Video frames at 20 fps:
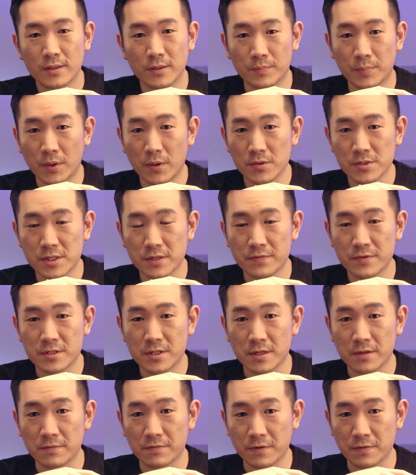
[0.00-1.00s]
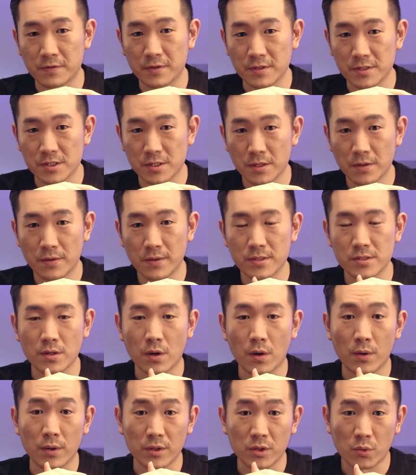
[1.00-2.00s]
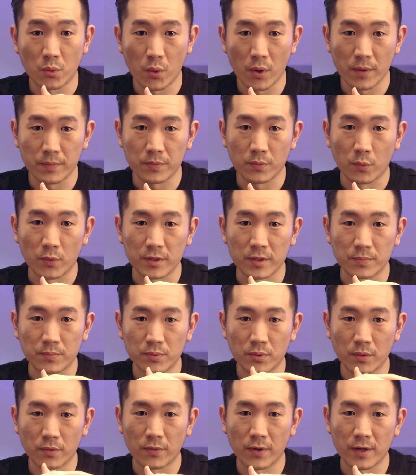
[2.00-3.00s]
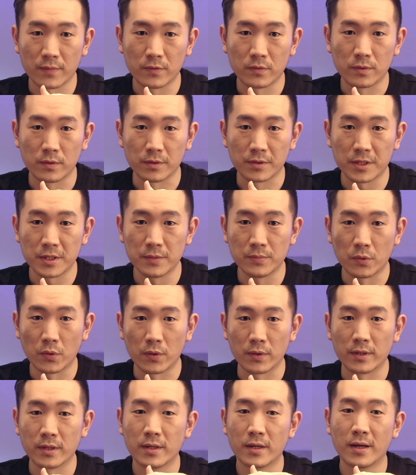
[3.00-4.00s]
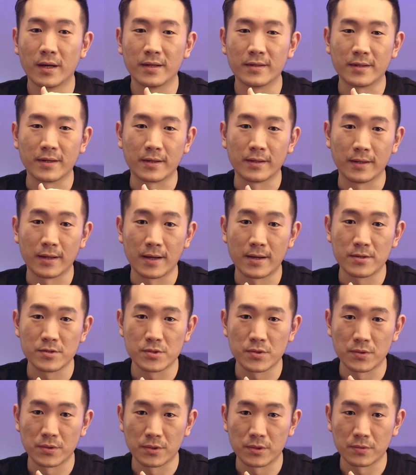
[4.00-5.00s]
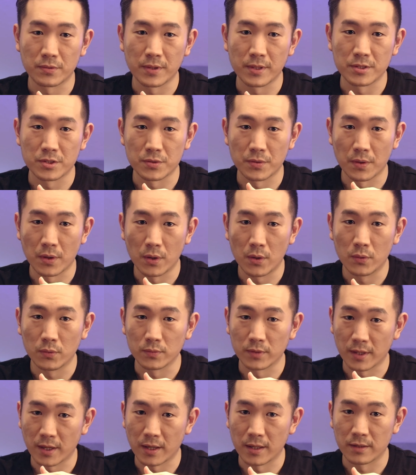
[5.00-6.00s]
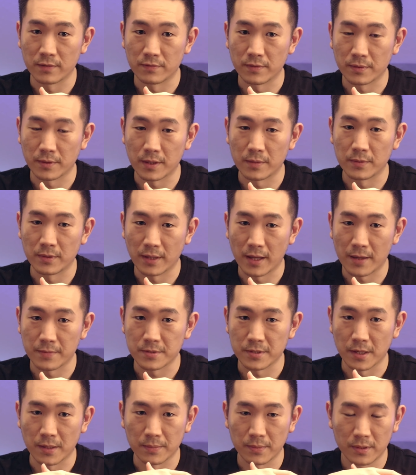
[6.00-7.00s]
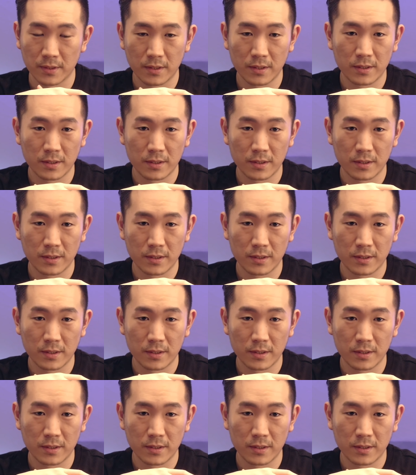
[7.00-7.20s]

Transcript: The Pulse 1715 series are equipped with a programmable keyboard that allows you to create your own kind of gaming laptop.